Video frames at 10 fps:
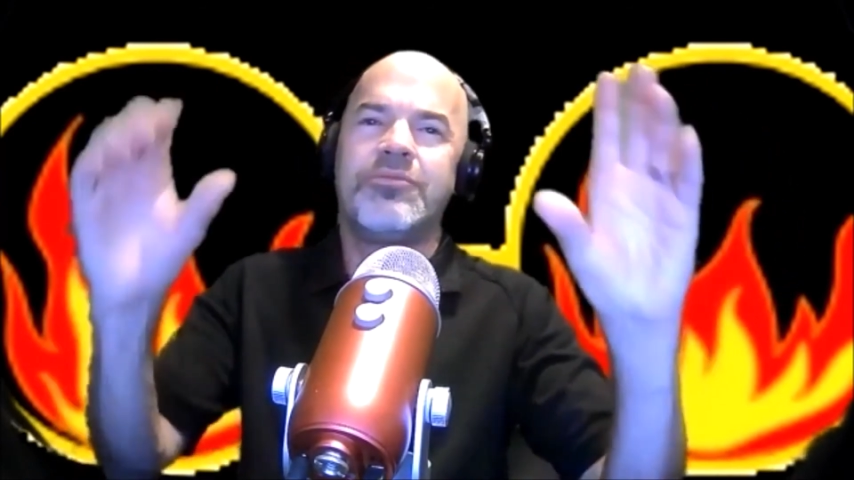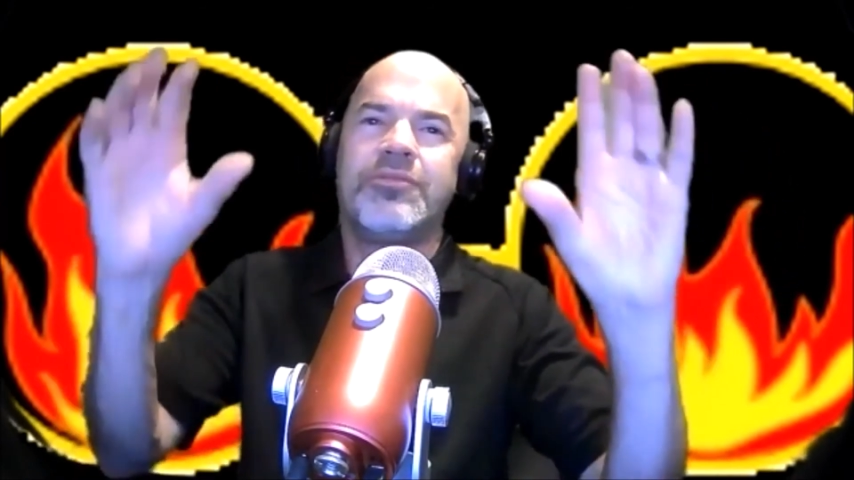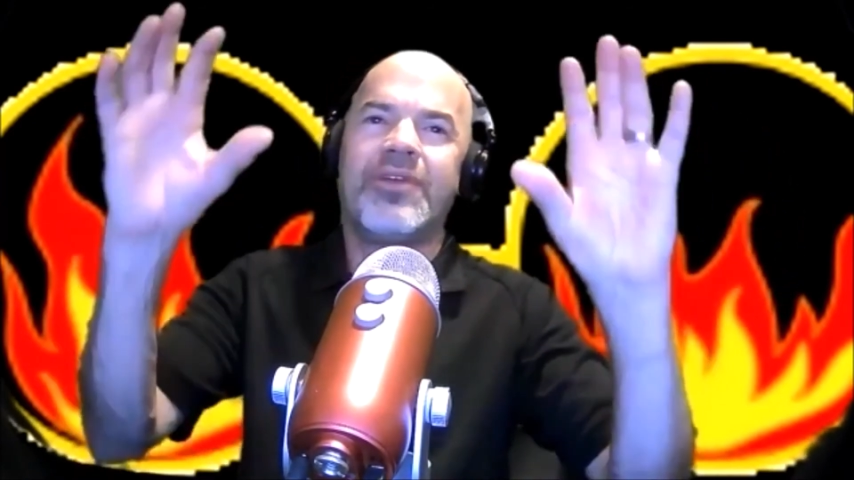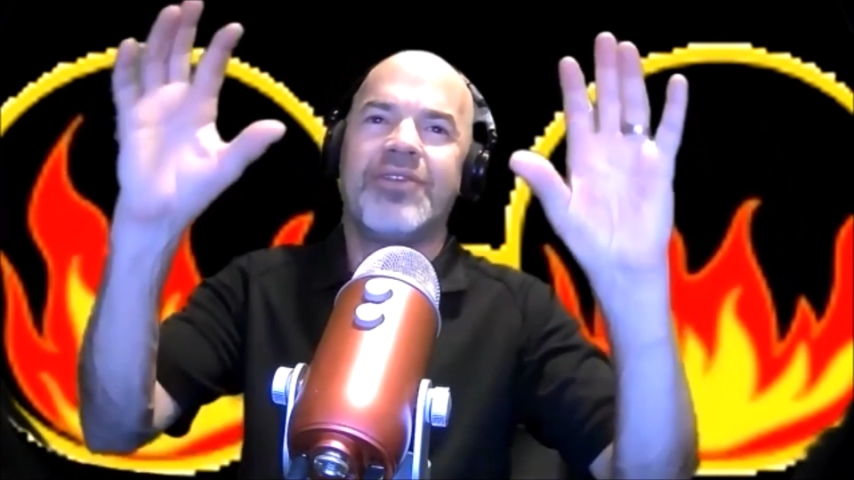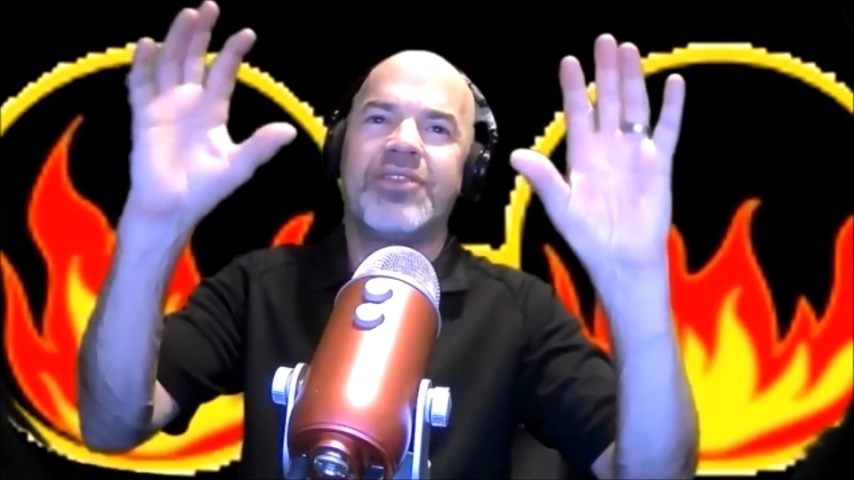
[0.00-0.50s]

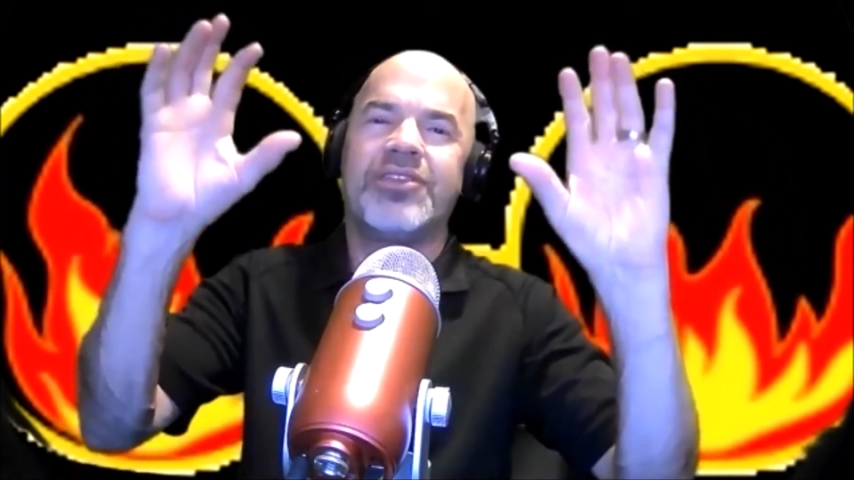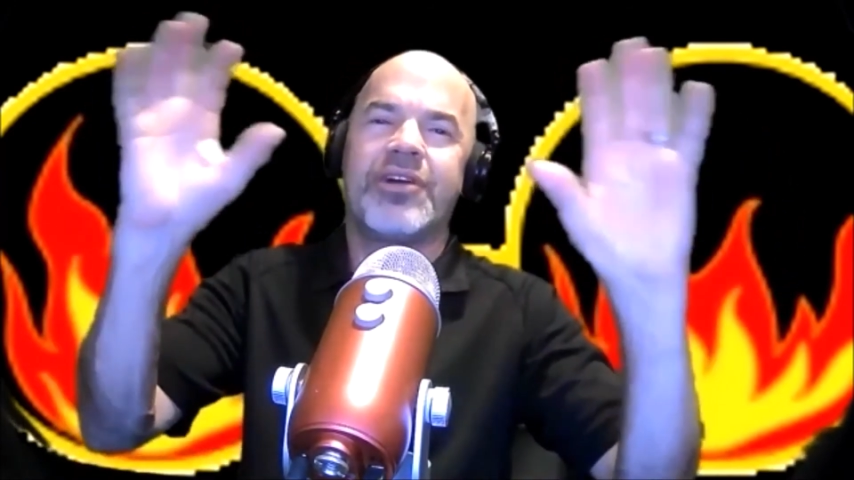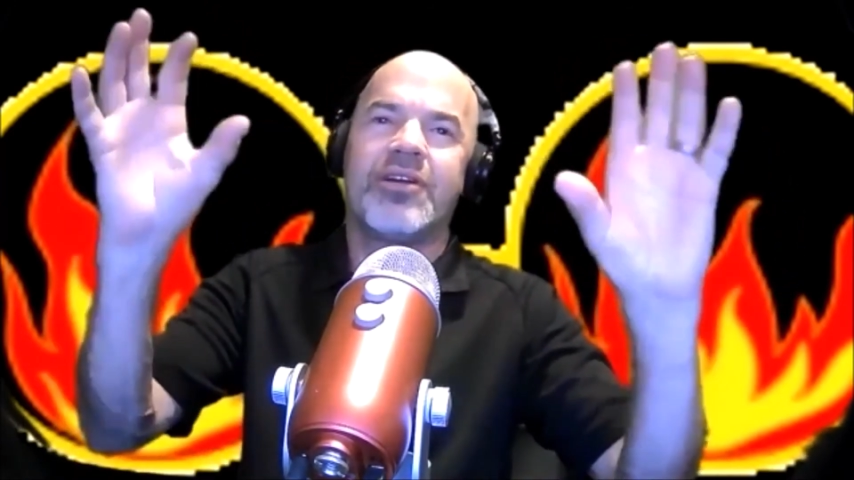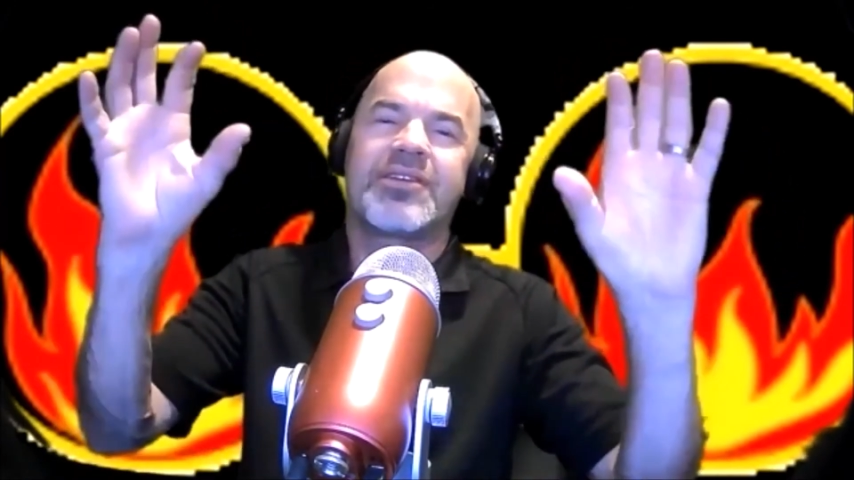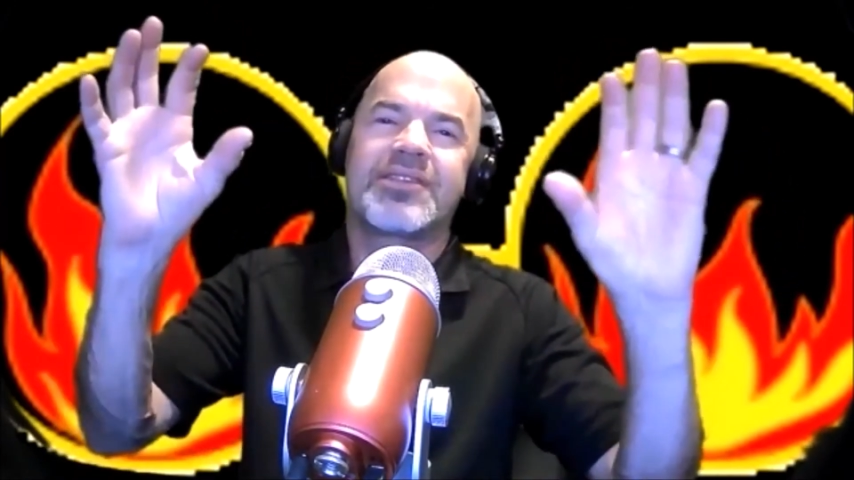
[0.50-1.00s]
you've got the
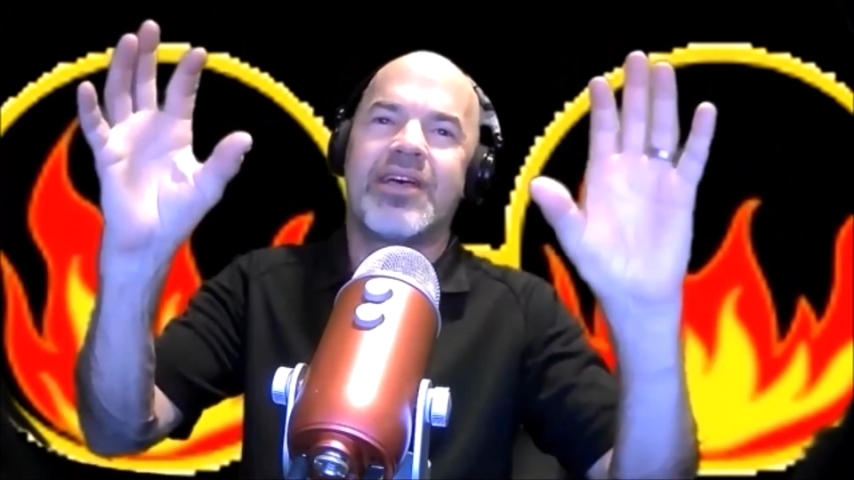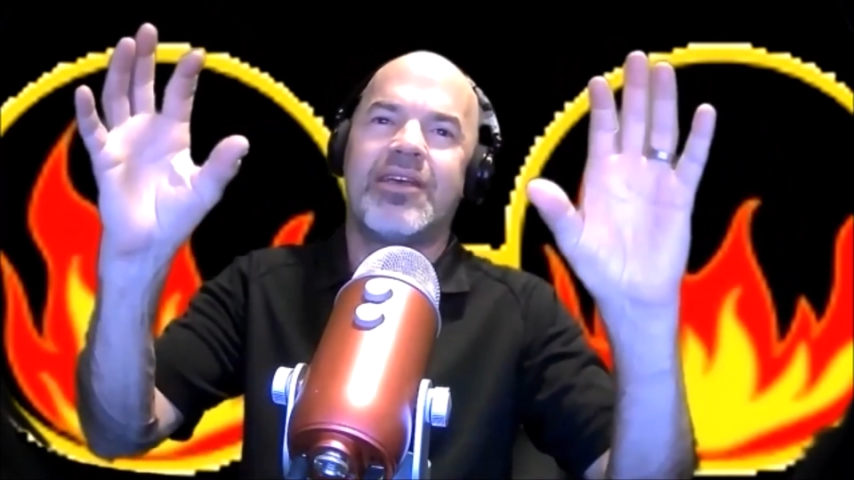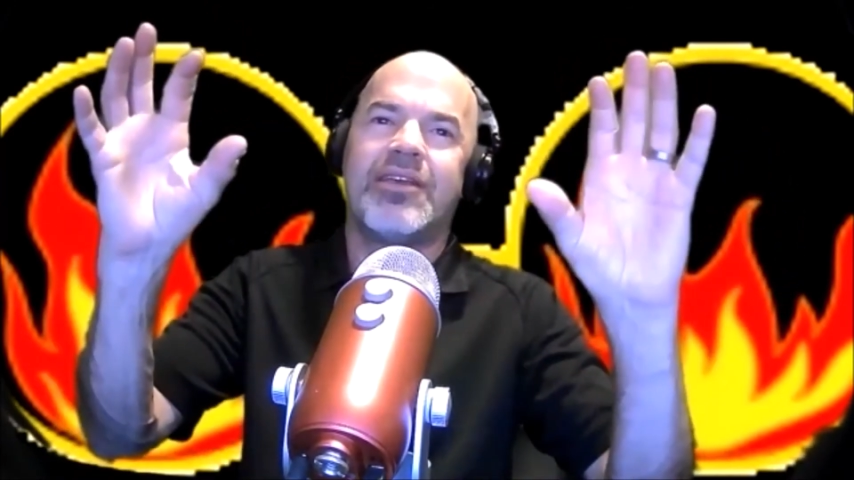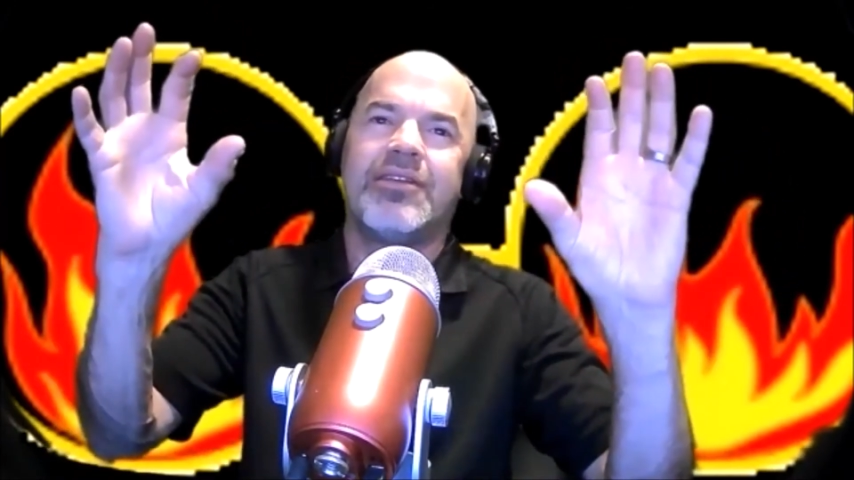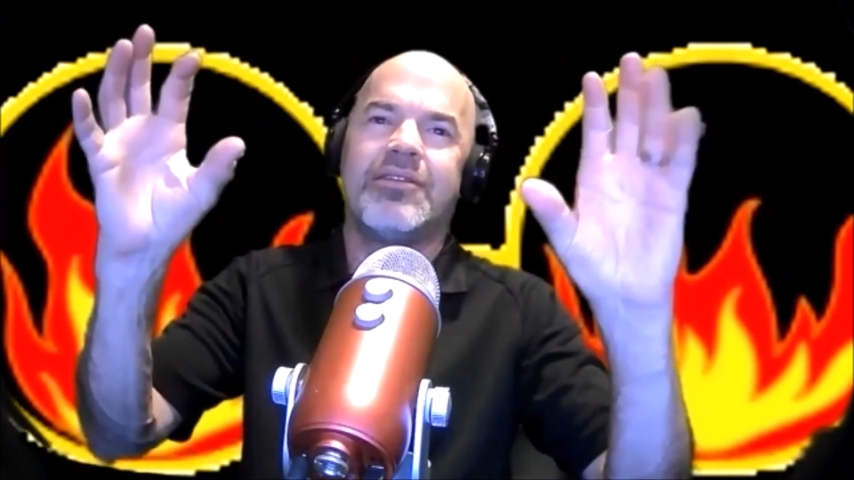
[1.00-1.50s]
dark
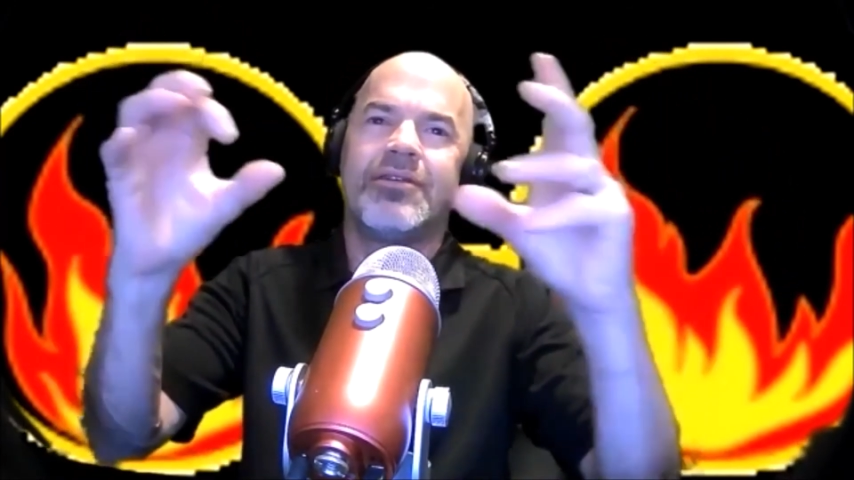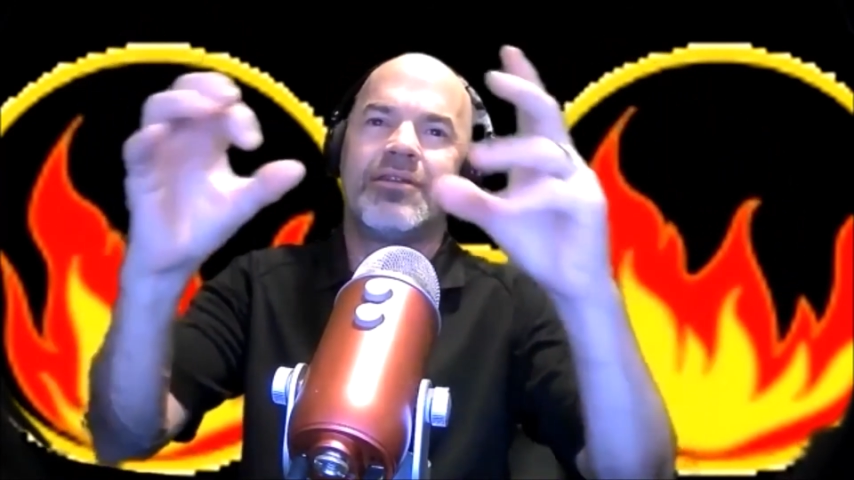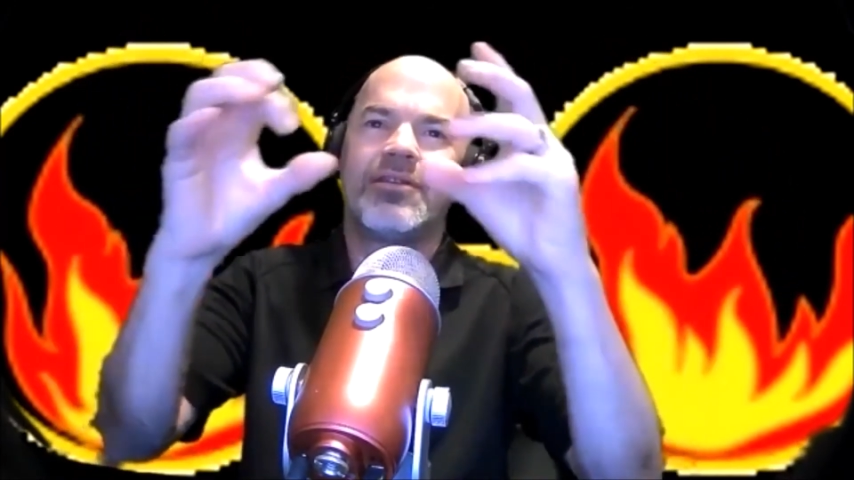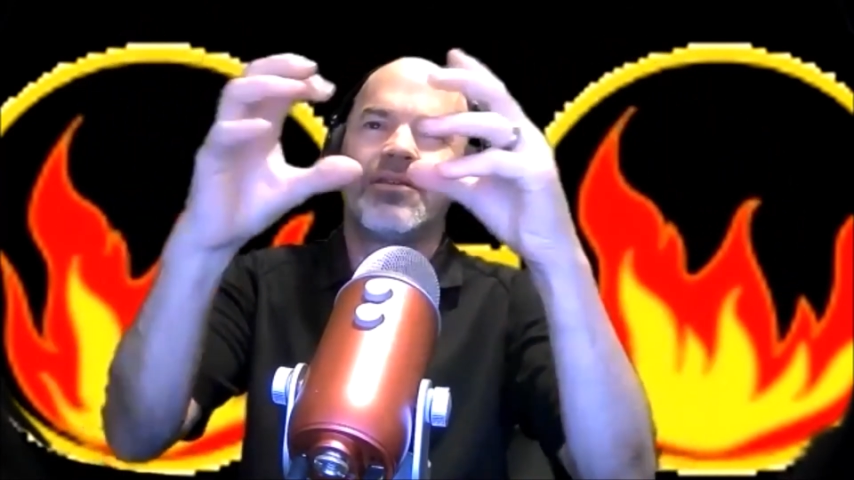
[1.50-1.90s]
sign,